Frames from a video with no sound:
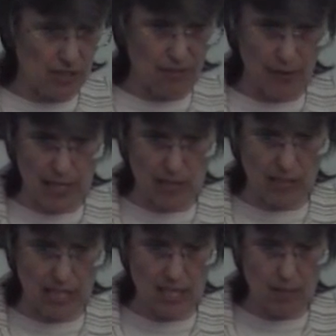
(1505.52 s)
it's very
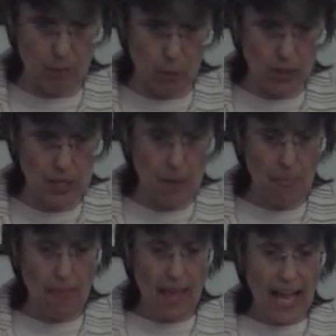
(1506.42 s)
easily booked.
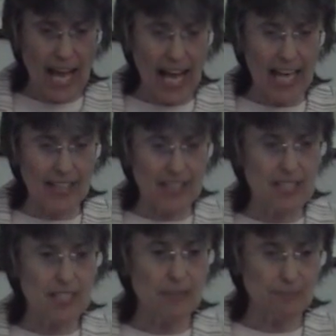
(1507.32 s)

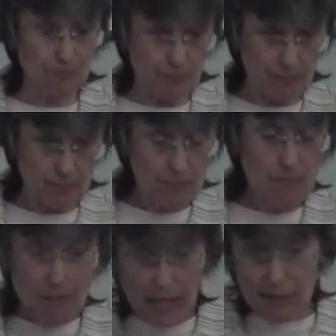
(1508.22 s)
And
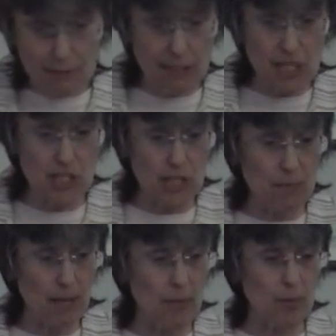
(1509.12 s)

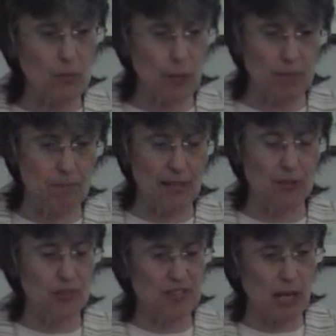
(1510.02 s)
finishing maybe with what
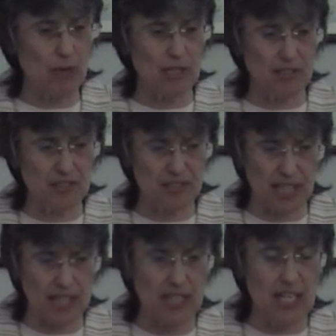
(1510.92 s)
Matthew Stout has
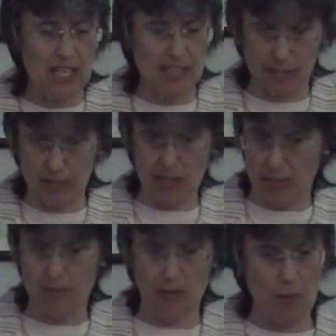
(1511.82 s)
said,
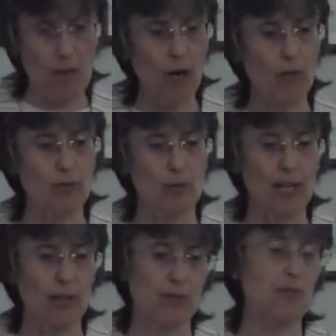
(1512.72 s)
townscapes are a powerful
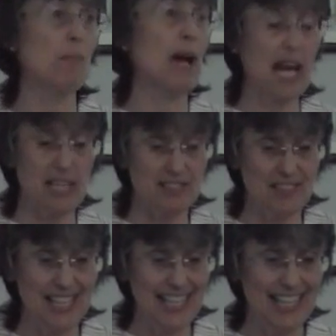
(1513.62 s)
record of the past,